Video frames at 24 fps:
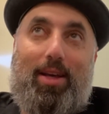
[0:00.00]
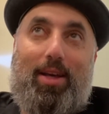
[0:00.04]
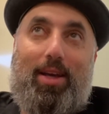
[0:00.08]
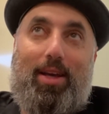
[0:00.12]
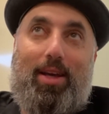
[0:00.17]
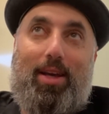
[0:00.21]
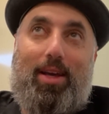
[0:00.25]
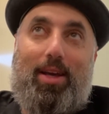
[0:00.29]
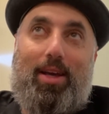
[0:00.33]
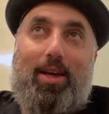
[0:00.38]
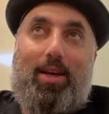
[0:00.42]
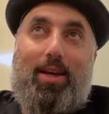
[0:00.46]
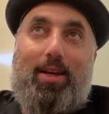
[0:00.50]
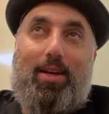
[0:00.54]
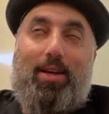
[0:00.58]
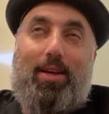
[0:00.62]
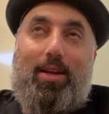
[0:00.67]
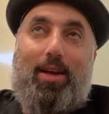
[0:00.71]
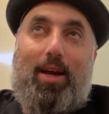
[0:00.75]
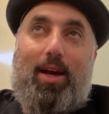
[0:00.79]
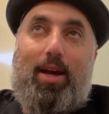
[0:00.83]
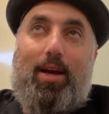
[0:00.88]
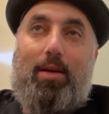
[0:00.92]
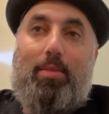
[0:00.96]
and
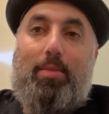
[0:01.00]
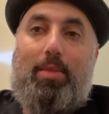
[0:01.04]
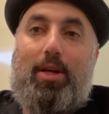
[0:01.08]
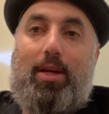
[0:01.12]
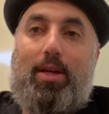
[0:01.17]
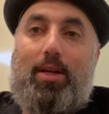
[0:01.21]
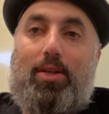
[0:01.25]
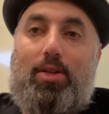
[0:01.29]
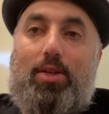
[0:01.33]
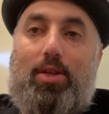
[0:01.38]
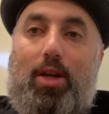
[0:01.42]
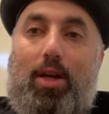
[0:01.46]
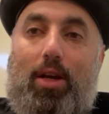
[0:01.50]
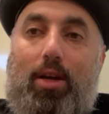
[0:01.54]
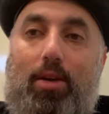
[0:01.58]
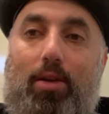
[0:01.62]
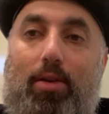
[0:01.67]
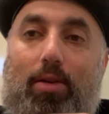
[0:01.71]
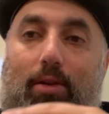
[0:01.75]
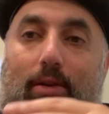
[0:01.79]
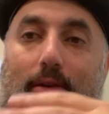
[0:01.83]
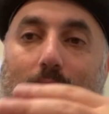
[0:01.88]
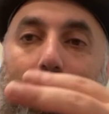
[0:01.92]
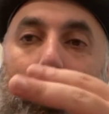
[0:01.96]
how to be a
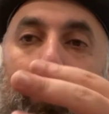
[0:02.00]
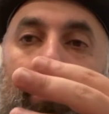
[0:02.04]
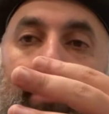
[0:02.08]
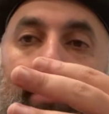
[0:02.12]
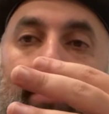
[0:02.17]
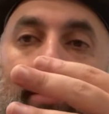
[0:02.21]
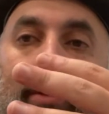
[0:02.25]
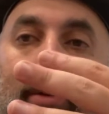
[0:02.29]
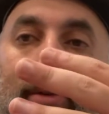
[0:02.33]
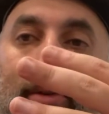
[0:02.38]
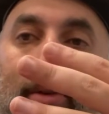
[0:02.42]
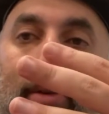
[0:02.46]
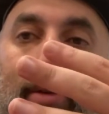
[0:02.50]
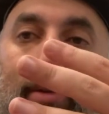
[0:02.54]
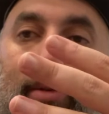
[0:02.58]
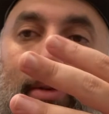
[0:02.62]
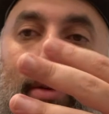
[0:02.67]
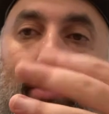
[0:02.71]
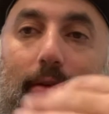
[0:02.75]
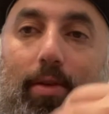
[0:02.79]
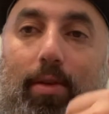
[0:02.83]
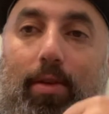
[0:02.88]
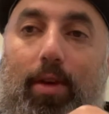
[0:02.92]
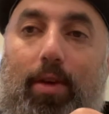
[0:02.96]
channel for
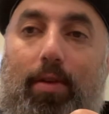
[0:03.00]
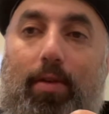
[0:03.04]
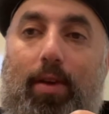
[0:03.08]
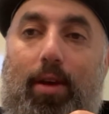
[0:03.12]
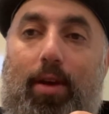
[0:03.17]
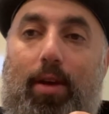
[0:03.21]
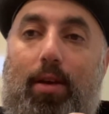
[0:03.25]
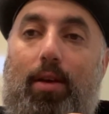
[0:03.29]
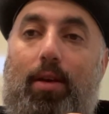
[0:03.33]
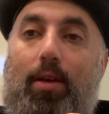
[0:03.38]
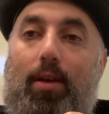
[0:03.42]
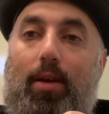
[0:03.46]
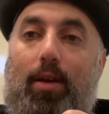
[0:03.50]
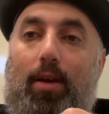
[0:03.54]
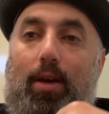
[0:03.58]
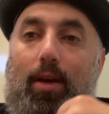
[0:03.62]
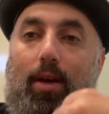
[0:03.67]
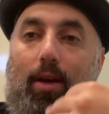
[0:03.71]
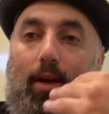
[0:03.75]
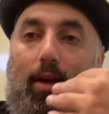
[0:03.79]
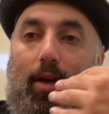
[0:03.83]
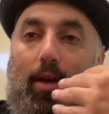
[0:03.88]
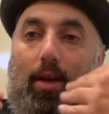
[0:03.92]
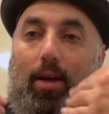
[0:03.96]
receiving
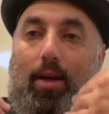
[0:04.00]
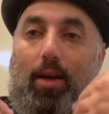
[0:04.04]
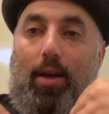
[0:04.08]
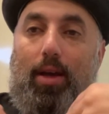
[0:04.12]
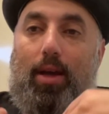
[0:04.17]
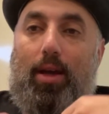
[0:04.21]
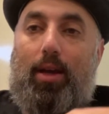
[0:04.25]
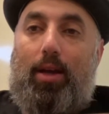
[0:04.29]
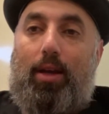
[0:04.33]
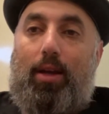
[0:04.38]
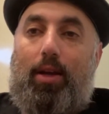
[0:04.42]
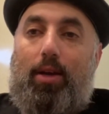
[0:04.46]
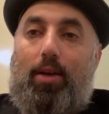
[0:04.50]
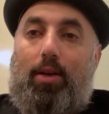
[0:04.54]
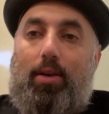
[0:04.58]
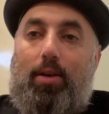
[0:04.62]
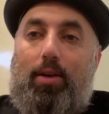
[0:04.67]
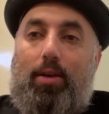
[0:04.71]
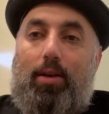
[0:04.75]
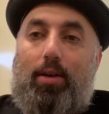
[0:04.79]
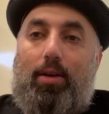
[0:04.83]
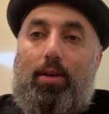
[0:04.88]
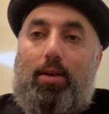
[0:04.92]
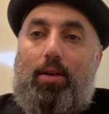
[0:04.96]
and a
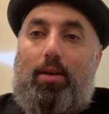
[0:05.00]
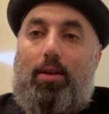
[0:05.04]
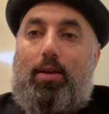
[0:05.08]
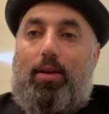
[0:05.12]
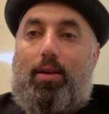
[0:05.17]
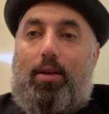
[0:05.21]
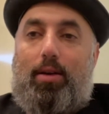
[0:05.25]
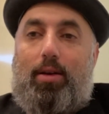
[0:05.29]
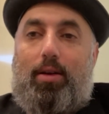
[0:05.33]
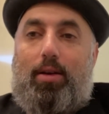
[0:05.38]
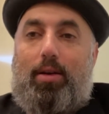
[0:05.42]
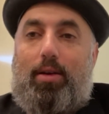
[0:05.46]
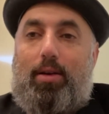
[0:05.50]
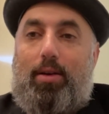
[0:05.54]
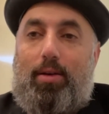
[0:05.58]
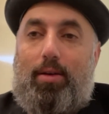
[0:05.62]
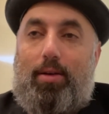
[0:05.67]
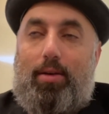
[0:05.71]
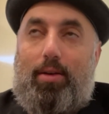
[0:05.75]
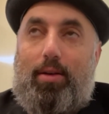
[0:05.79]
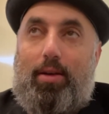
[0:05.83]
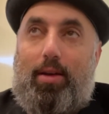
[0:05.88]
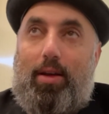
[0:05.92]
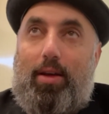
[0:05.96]
good
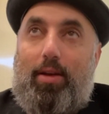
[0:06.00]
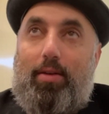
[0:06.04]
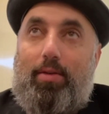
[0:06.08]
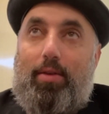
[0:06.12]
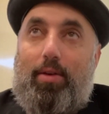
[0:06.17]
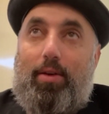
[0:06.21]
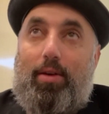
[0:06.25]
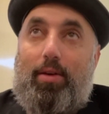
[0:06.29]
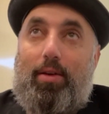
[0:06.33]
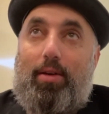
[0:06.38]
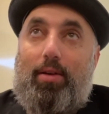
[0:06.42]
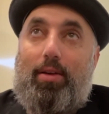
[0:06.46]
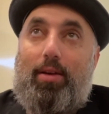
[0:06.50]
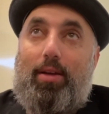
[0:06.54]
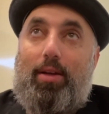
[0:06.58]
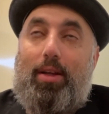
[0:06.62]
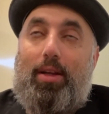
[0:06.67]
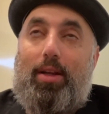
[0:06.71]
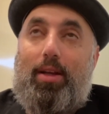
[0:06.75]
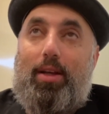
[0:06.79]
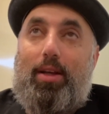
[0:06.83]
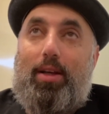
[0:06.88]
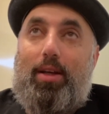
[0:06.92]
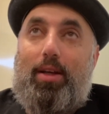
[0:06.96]
giver.
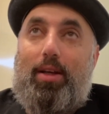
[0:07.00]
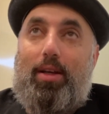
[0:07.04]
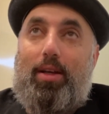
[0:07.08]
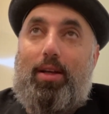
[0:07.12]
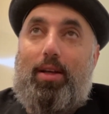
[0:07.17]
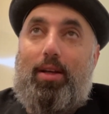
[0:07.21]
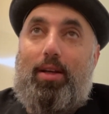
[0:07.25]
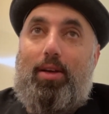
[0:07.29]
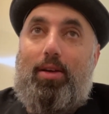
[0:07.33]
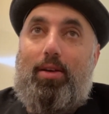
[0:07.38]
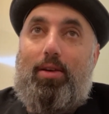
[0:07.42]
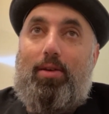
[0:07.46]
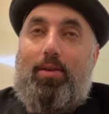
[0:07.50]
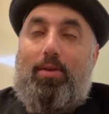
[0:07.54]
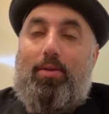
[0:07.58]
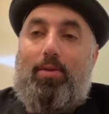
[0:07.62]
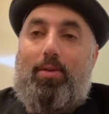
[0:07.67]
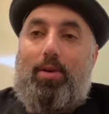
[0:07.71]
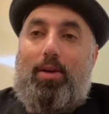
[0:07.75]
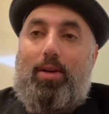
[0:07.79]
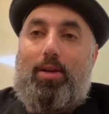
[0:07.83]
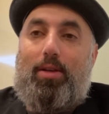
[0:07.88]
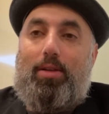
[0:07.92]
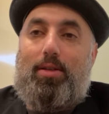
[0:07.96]
You don't
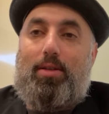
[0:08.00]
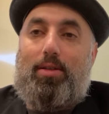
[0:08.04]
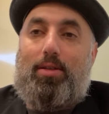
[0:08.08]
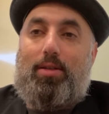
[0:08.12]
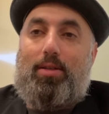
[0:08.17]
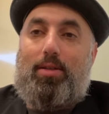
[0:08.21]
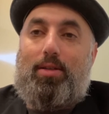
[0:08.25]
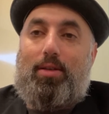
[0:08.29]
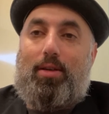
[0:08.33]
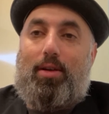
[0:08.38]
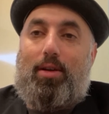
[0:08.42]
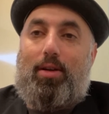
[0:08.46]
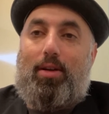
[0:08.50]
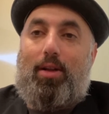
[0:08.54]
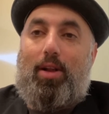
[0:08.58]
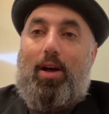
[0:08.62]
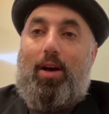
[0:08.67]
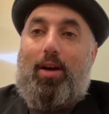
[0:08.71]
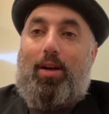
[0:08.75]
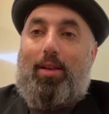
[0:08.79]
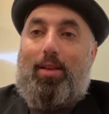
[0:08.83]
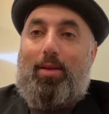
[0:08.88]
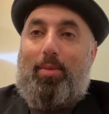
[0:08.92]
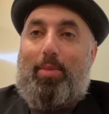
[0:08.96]
want to just
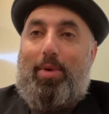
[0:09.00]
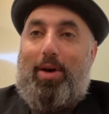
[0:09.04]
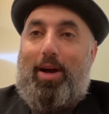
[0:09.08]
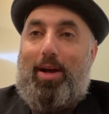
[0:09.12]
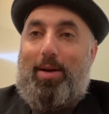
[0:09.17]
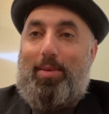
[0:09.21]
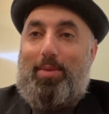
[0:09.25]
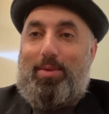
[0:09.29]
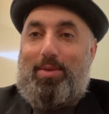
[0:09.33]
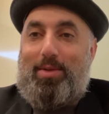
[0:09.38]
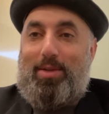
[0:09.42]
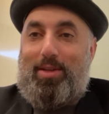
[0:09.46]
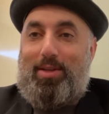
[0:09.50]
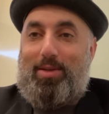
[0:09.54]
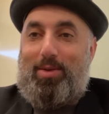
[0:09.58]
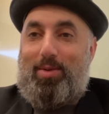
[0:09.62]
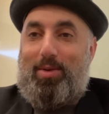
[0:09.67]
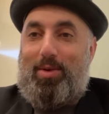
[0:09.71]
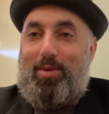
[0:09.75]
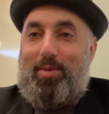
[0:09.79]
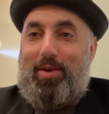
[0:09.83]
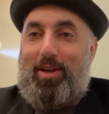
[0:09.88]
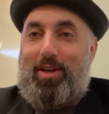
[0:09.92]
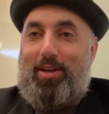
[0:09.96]
clog the pipes, as
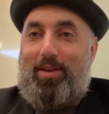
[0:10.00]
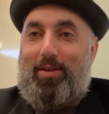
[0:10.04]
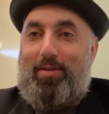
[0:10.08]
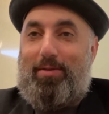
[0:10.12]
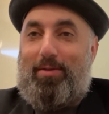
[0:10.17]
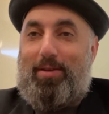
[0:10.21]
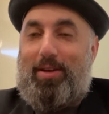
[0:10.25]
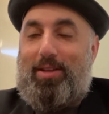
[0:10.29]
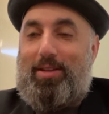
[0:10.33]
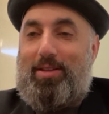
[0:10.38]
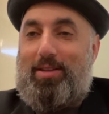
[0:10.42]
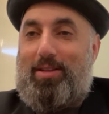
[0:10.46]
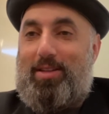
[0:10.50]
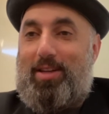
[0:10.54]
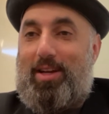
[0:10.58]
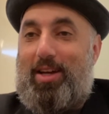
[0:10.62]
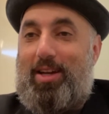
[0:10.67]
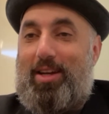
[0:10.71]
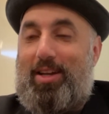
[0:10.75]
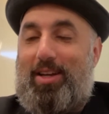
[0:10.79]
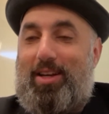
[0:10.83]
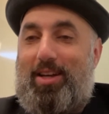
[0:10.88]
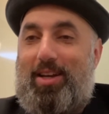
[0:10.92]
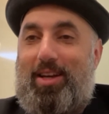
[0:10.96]
one of my good friends
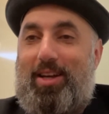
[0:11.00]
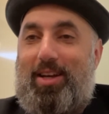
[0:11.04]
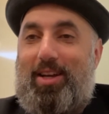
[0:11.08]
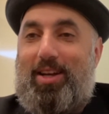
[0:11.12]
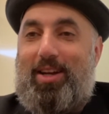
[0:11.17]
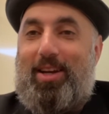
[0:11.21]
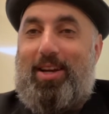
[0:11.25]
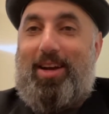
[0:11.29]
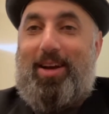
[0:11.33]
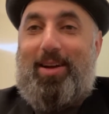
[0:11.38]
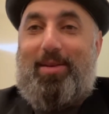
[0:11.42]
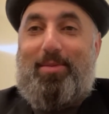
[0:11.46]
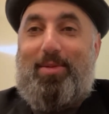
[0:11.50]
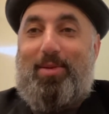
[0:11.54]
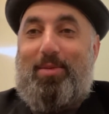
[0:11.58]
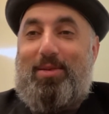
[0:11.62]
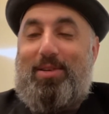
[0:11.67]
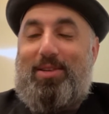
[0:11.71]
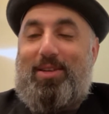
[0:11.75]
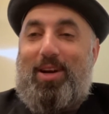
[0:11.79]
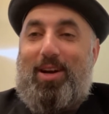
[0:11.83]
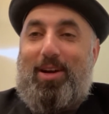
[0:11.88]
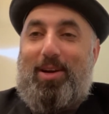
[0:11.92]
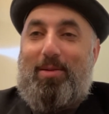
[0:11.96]
said, and I'm going to be
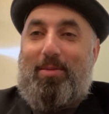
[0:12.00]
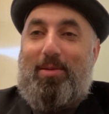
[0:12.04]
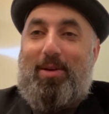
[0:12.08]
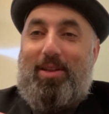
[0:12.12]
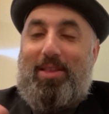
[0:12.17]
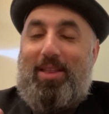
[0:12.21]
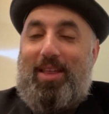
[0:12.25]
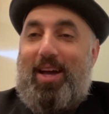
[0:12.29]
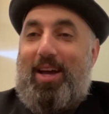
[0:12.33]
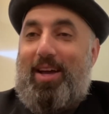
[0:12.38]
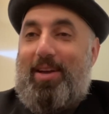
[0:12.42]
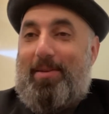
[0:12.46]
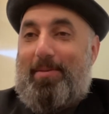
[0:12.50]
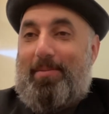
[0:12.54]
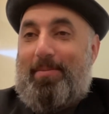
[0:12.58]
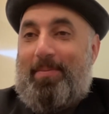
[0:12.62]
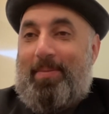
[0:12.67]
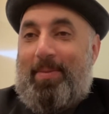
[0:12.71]
talking about that.